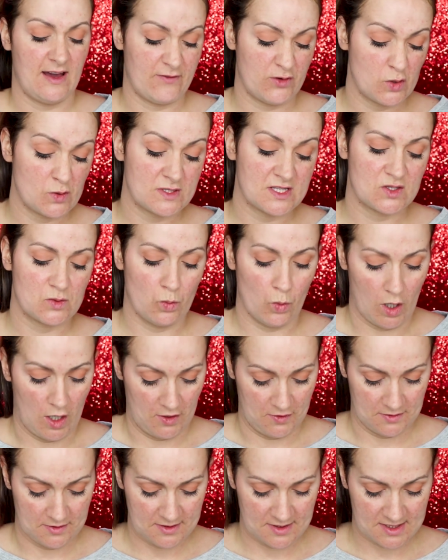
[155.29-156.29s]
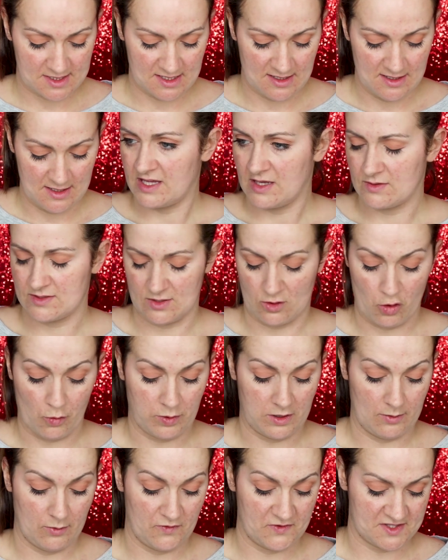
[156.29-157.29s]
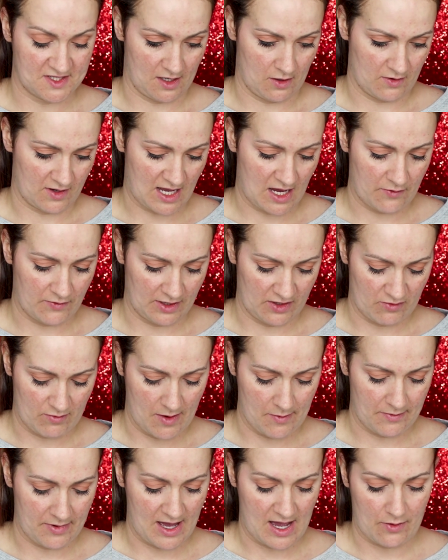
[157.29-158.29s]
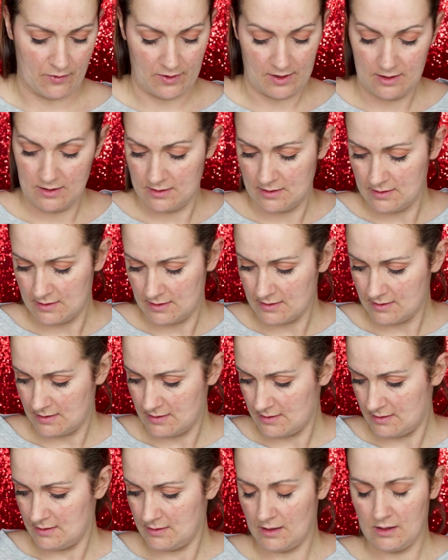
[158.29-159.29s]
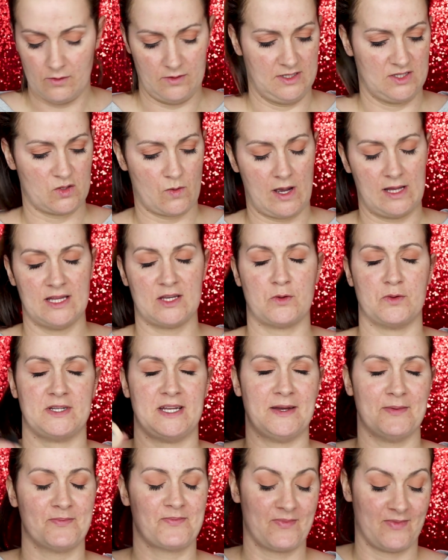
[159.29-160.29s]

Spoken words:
I've used this once, I think it was a couple of months ago. I can't really remember how. Oh, it's quite liquidy.